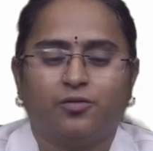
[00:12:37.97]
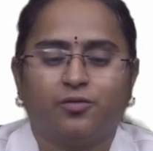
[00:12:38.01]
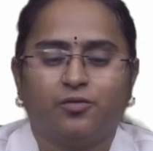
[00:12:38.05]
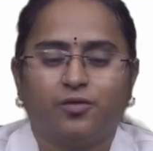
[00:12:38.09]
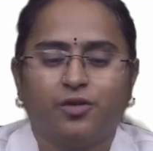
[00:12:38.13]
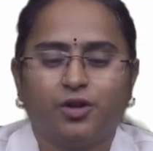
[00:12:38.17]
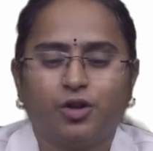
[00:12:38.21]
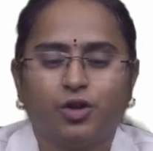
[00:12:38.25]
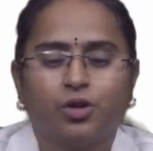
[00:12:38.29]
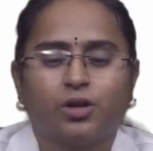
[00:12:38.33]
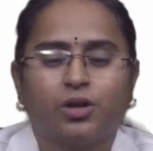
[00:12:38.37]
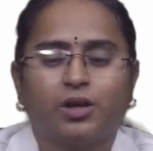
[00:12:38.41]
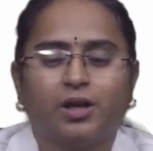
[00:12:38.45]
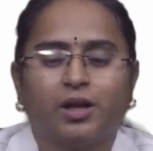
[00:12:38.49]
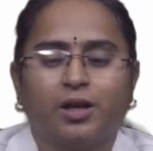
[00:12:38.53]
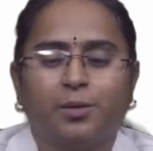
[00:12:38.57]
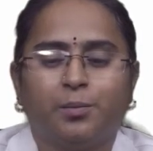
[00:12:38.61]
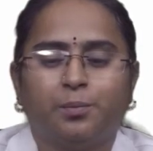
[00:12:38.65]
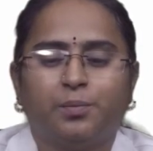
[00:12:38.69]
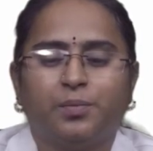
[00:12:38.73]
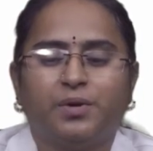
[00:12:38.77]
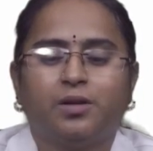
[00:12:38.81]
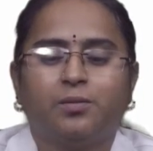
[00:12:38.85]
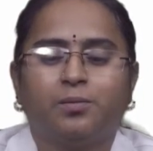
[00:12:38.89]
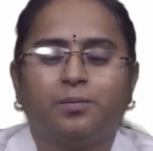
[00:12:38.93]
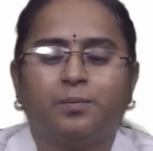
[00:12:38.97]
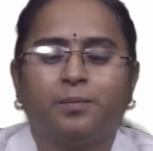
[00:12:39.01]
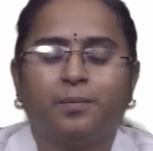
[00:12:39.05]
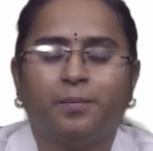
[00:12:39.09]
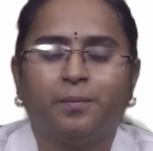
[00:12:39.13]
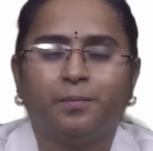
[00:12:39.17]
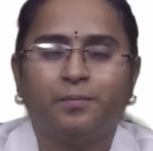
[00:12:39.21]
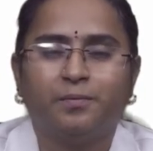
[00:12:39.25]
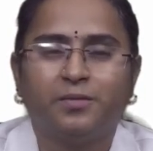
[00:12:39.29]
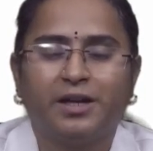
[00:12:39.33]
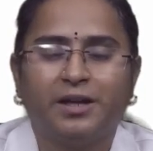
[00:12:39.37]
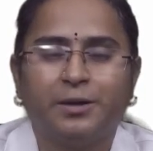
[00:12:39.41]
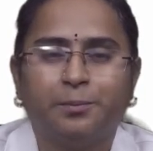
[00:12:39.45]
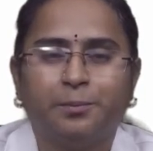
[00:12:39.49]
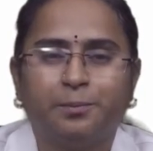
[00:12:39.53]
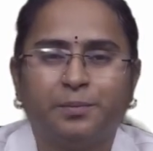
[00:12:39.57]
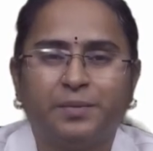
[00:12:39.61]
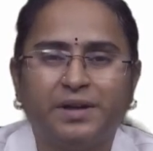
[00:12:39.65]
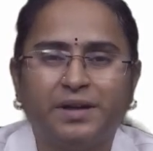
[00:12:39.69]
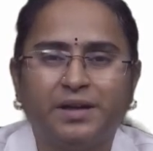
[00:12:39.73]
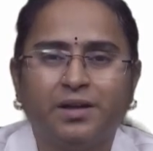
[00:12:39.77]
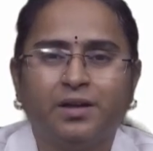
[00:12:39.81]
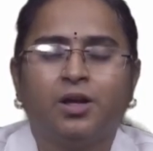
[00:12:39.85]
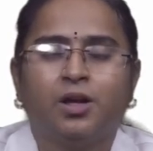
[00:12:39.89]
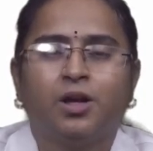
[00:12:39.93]
which can be done
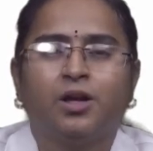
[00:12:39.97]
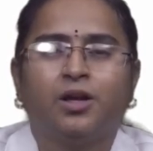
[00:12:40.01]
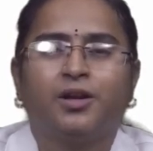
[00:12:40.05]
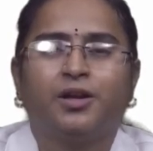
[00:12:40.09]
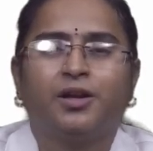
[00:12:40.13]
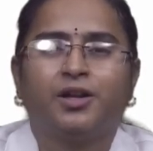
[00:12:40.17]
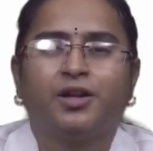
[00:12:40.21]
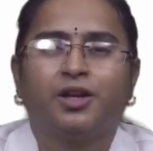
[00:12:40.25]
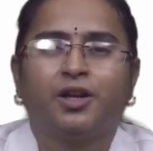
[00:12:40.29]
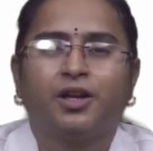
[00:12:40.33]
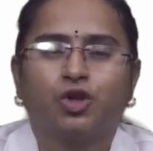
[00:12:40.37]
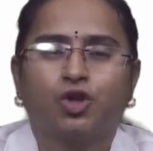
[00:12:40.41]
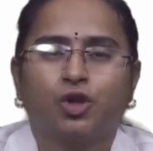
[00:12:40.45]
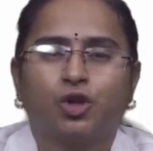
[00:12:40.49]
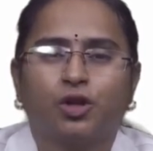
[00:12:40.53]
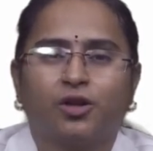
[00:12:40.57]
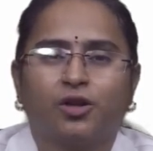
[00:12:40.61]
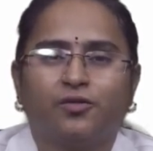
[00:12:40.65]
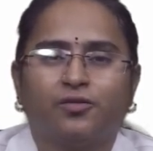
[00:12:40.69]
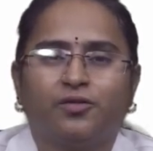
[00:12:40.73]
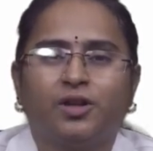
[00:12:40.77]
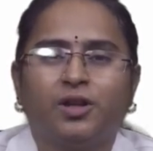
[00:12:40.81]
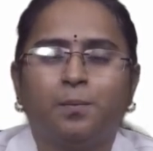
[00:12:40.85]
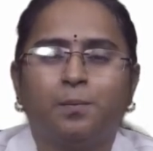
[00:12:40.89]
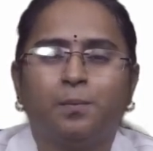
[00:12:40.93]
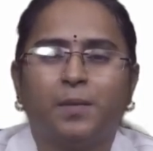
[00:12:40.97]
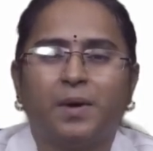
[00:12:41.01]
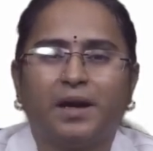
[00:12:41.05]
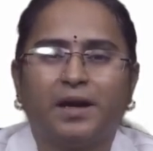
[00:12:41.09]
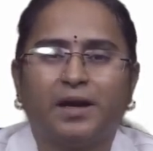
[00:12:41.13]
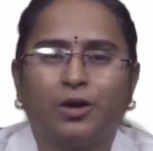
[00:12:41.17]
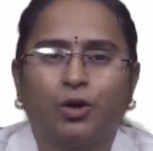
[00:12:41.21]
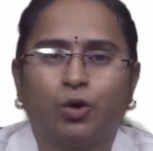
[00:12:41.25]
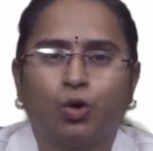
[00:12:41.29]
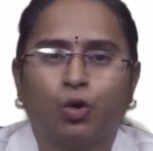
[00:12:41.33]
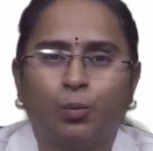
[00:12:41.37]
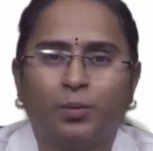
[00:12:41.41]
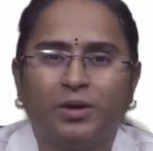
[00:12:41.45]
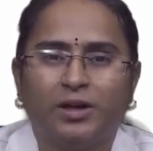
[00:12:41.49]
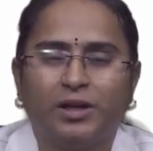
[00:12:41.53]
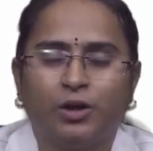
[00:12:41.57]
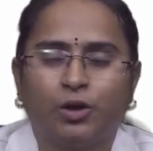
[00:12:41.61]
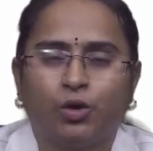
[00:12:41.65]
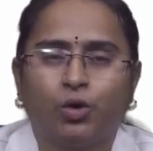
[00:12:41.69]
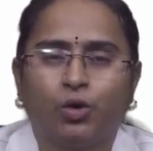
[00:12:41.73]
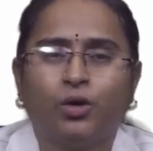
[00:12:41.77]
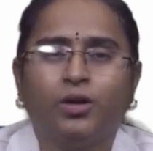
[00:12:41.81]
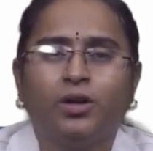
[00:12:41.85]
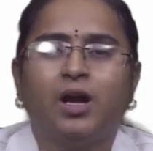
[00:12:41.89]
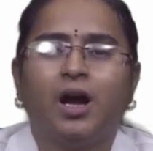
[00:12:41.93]
by reduction of the
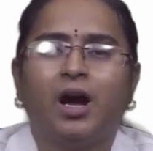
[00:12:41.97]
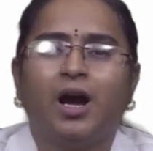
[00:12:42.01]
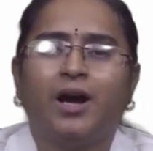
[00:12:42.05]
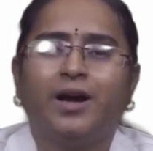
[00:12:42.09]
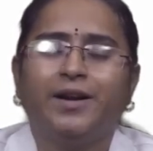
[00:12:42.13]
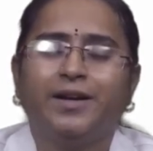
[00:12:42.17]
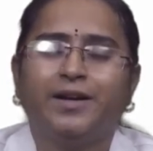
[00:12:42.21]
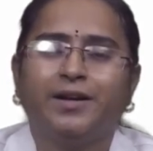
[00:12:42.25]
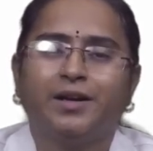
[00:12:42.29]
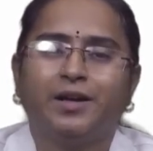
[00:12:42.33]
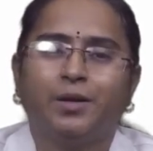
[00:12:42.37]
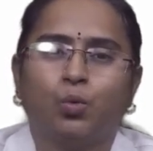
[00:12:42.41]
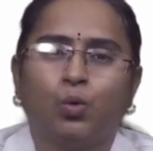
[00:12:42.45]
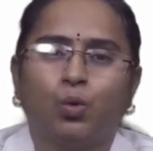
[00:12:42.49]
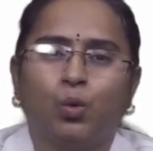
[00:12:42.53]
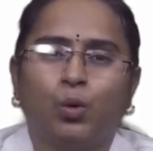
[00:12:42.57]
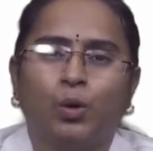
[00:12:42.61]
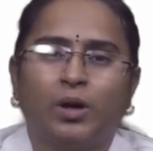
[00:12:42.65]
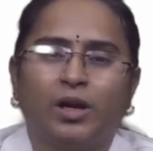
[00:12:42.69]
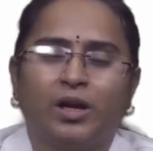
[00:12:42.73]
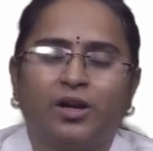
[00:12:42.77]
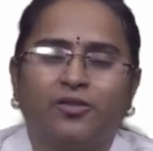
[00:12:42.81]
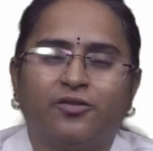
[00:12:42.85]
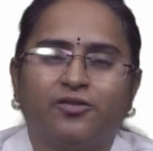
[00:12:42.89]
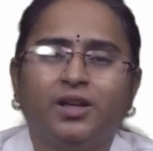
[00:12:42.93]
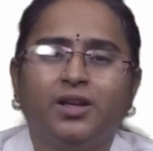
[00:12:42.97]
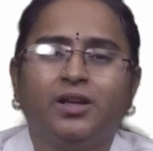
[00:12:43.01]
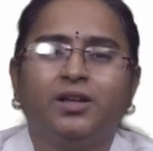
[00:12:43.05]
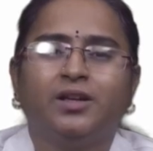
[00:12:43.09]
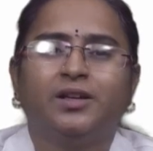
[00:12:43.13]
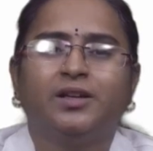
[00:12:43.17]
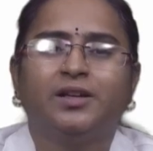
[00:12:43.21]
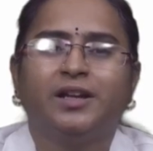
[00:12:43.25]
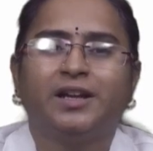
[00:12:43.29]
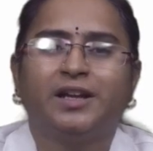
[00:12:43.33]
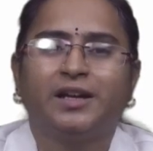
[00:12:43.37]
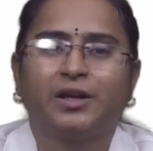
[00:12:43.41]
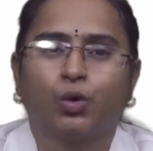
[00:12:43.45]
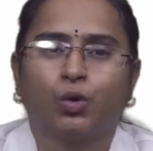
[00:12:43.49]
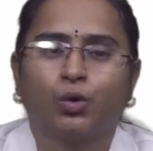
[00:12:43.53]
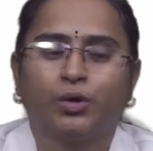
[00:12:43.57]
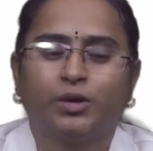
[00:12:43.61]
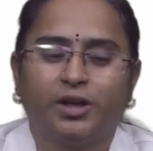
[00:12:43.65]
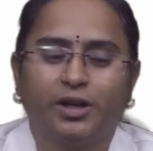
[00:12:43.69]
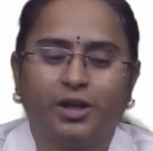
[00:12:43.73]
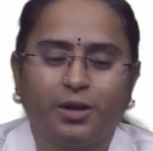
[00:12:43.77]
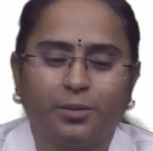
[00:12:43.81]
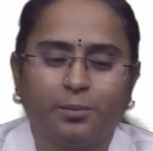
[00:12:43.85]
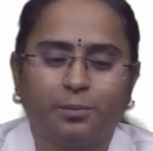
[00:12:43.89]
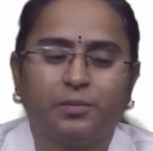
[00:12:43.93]
microbial load and removal of the
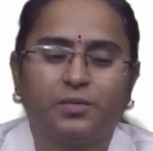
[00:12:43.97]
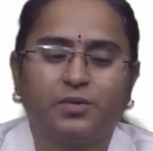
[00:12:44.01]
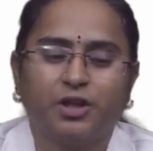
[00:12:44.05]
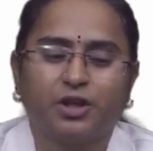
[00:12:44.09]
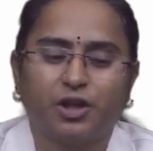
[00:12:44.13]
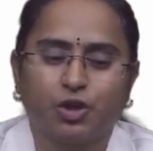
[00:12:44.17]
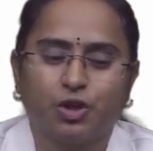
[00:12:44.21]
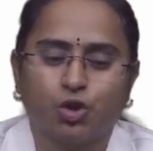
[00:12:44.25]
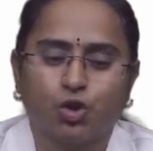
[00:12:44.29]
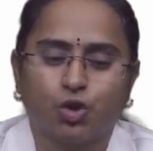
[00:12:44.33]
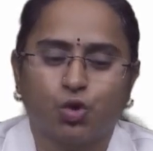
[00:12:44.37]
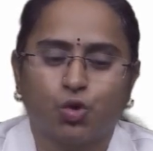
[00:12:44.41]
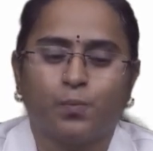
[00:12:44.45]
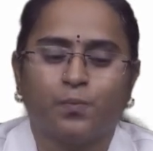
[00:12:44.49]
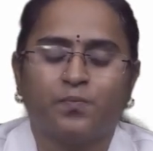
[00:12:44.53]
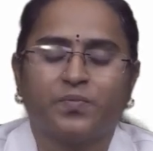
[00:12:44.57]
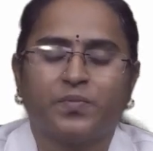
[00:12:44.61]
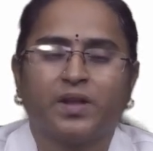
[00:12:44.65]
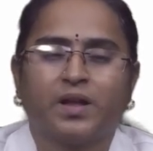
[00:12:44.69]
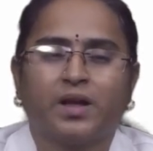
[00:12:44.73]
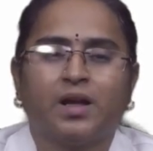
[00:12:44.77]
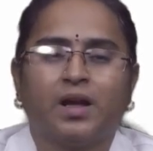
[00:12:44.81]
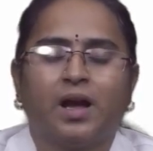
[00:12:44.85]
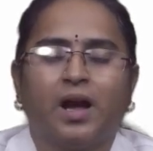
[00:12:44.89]
necrotic tissue,